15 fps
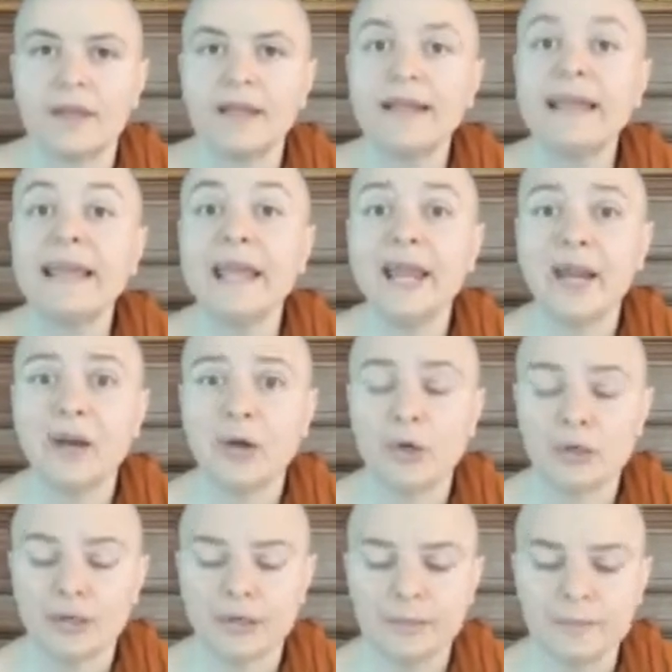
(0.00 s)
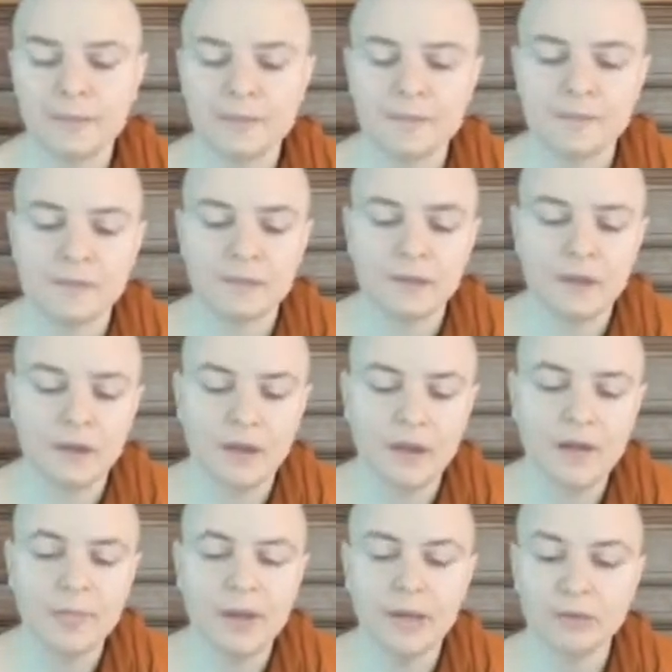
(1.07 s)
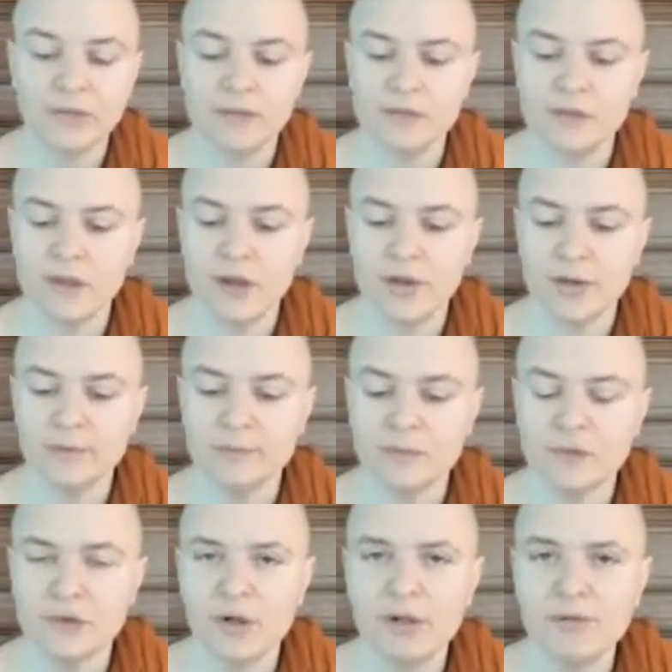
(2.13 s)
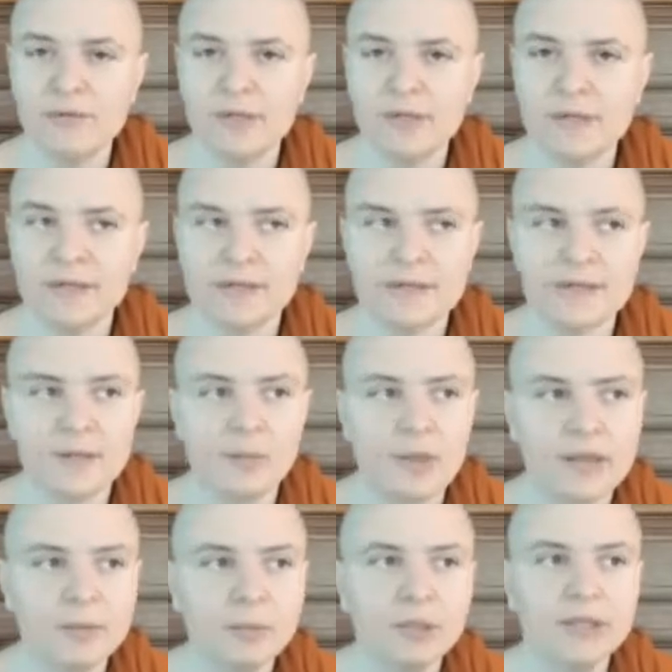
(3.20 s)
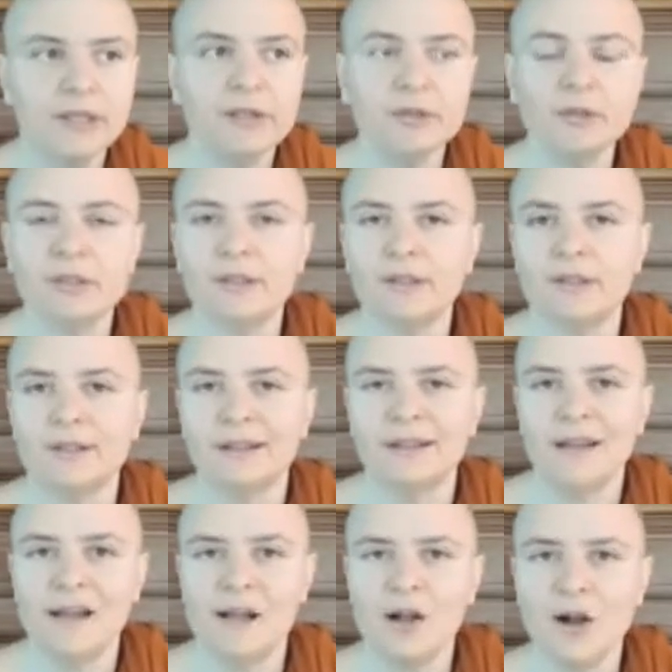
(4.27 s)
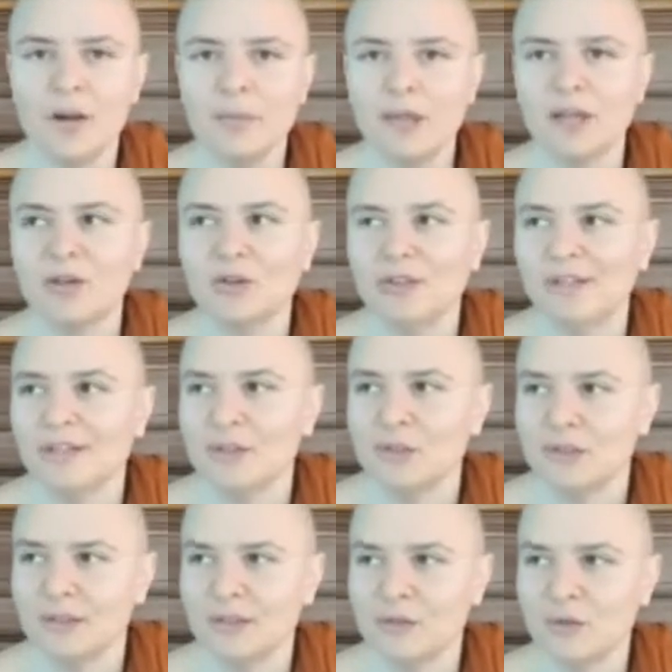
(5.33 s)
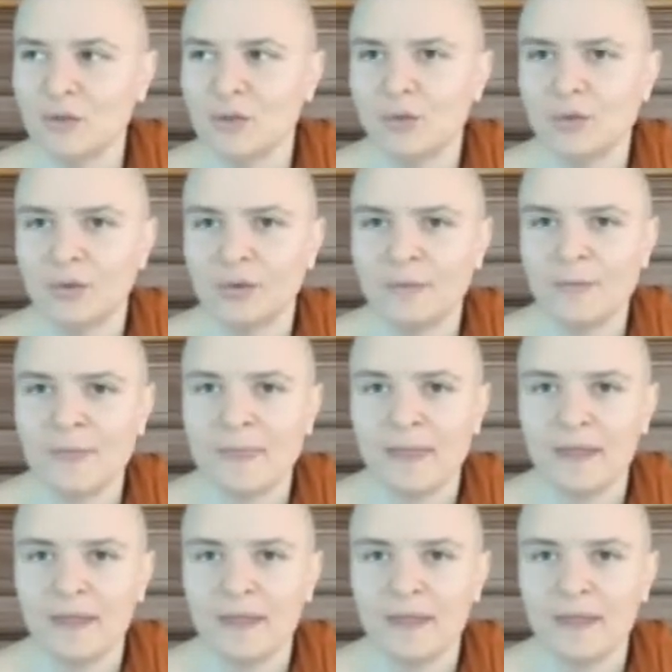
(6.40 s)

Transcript: he cared about his daughter. So all of these seem like pretty good karmic conditions to